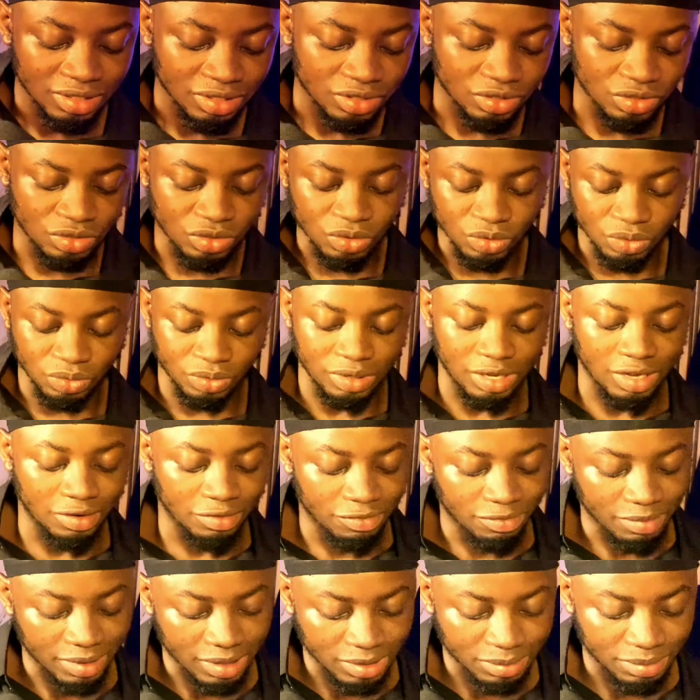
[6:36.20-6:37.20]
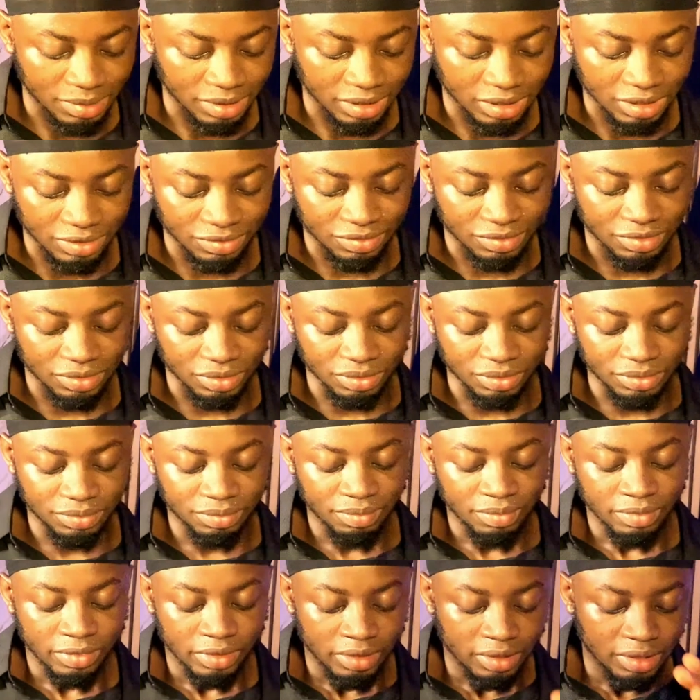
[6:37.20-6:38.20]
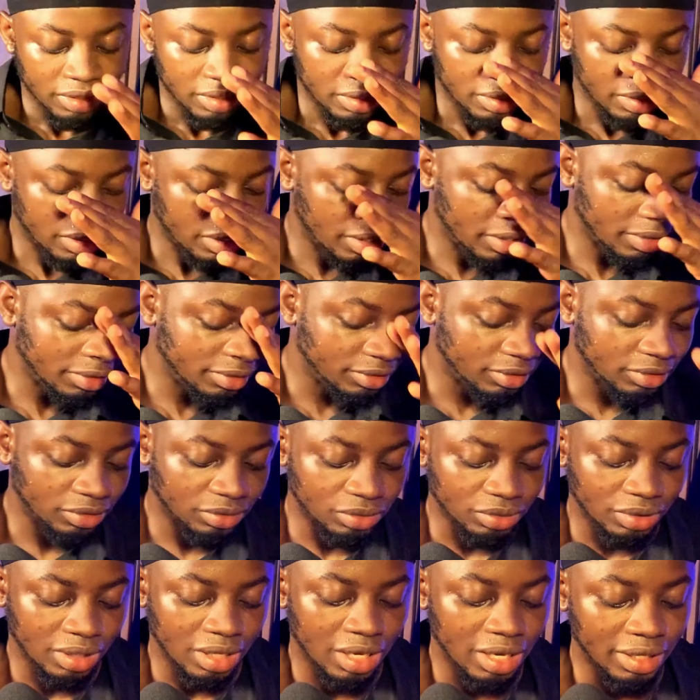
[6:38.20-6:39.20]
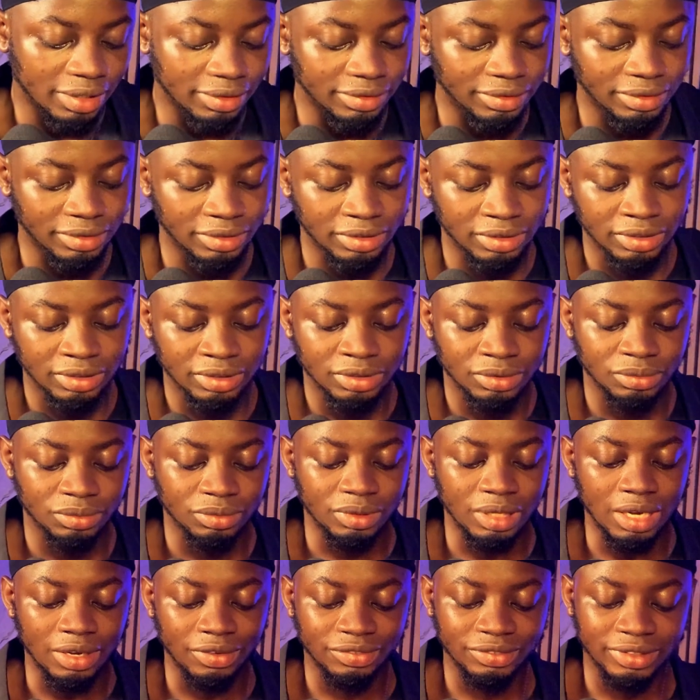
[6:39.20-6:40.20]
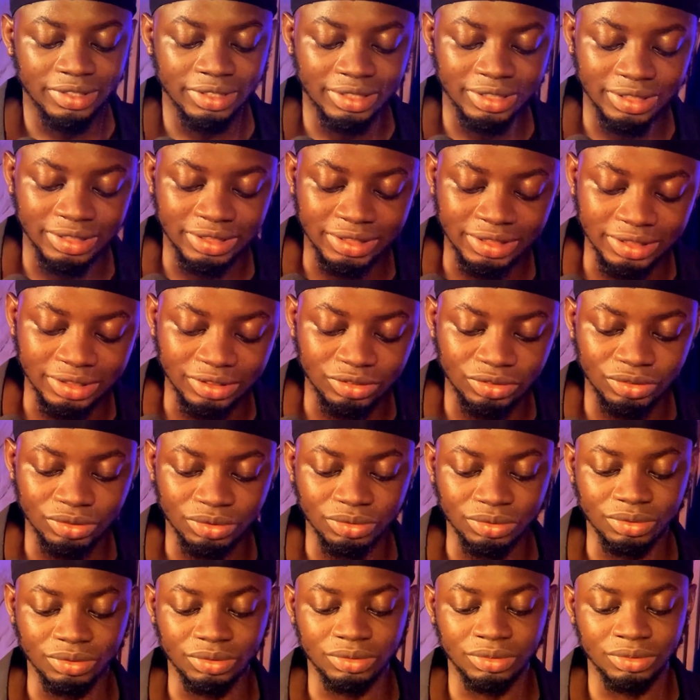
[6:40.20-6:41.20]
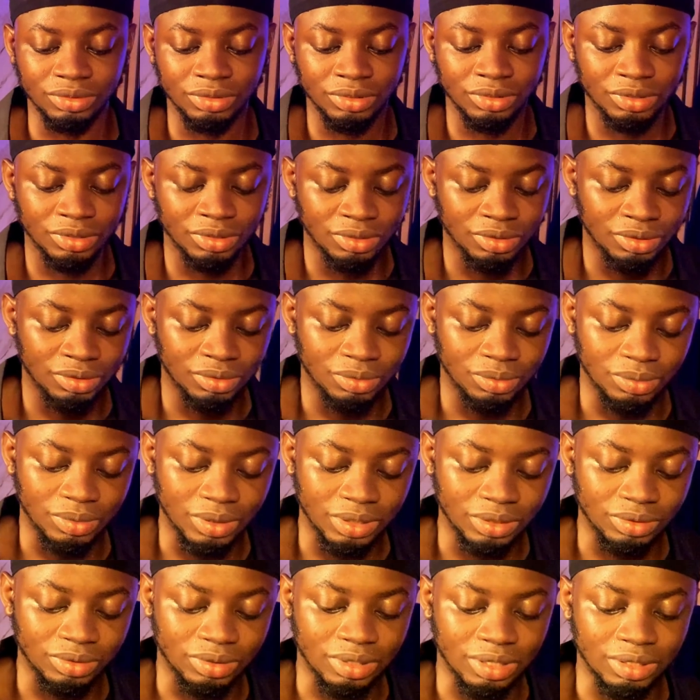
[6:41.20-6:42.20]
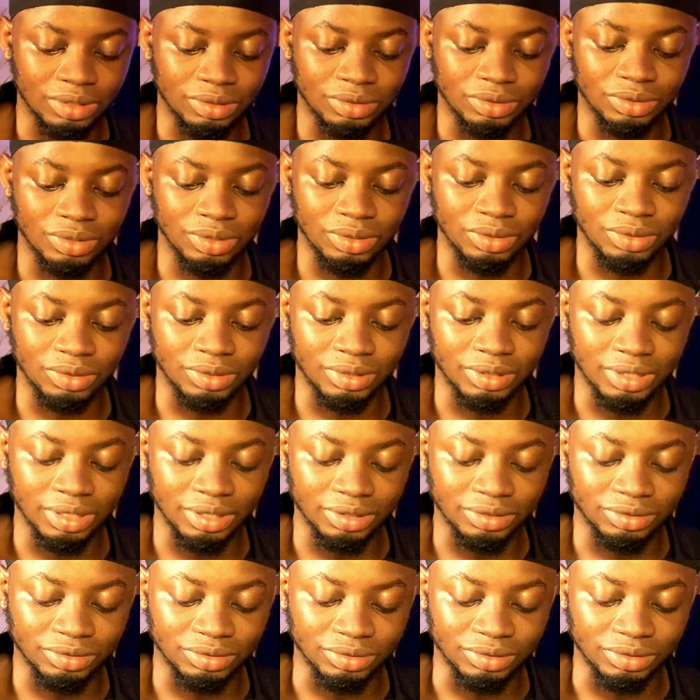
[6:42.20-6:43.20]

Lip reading: So we have perspective too. Then we have 3D too, where you can turn your text to